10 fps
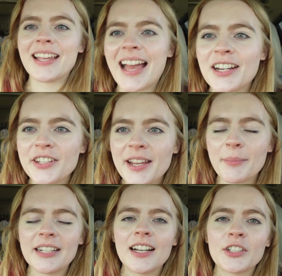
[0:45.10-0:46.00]
I just had
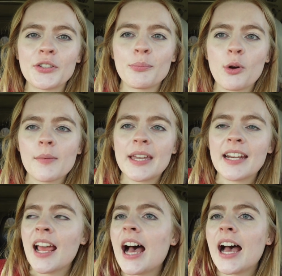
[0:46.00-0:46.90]
my doctor's
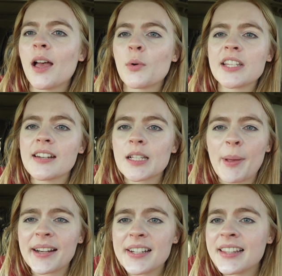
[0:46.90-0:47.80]
appointment. I wasn't
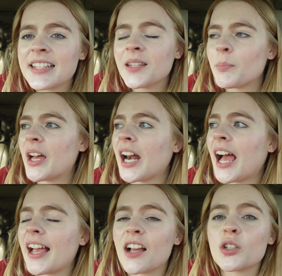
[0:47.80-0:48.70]
expecting this, but
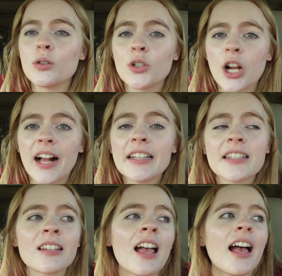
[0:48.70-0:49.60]
I got two
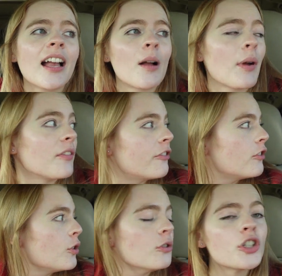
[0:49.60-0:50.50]
shots. I got my
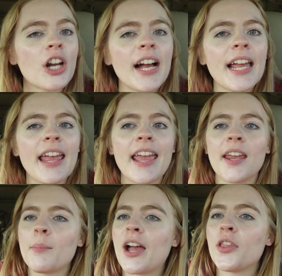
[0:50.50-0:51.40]
flu shot
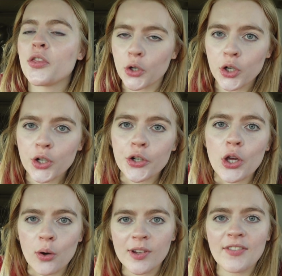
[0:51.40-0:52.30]
and my third
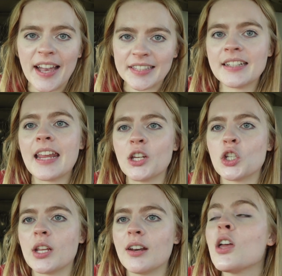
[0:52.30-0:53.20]
COVID
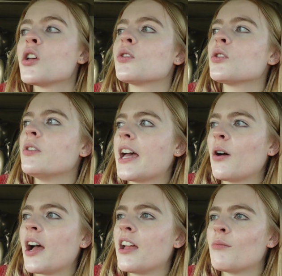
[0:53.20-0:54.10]
vaccination. So now
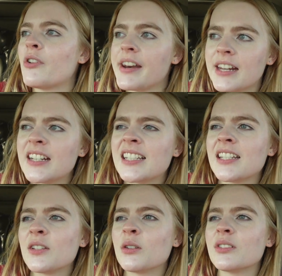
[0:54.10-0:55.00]
I am ready
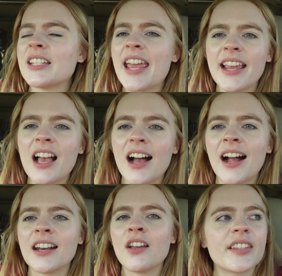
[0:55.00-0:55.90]
to take
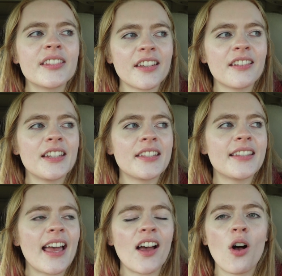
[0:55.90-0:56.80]
on the sickness
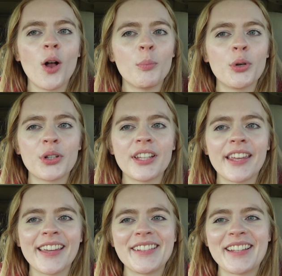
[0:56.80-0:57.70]
that all Berklee
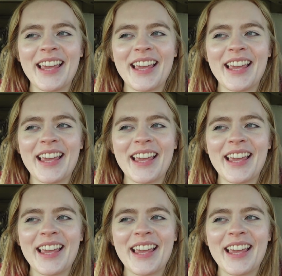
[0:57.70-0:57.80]
kids